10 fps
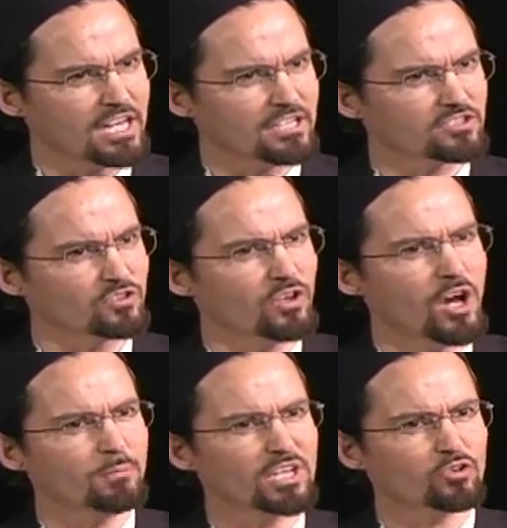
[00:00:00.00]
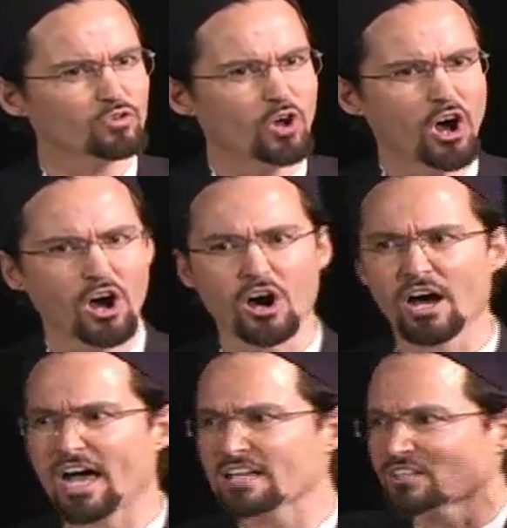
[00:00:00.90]
at Islamic
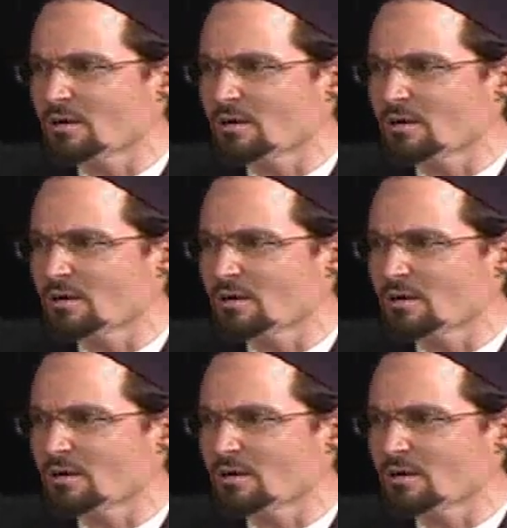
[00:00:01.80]
law as